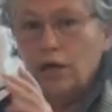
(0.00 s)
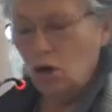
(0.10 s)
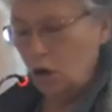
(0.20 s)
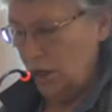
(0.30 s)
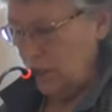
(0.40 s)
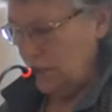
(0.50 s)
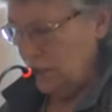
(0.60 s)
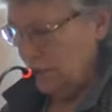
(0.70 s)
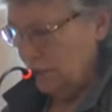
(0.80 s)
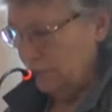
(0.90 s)
an
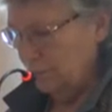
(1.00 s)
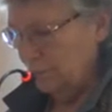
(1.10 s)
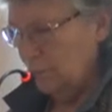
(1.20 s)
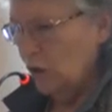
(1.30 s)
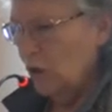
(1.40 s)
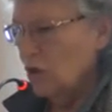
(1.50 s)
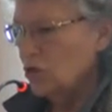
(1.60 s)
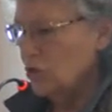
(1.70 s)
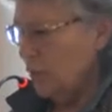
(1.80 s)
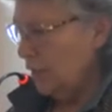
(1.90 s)
artist.
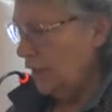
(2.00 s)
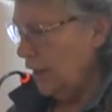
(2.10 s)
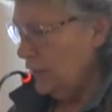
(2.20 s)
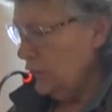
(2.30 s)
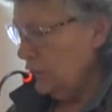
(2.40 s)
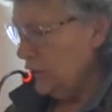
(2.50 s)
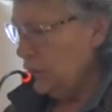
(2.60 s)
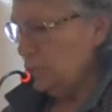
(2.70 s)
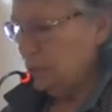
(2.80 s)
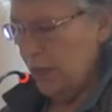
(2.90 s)
So I'd like to
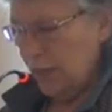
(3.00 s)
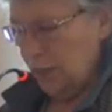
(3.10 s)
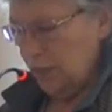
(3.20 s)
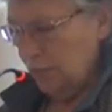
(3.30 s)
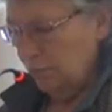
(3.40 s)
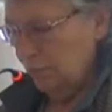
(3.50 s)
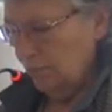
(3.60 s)
explain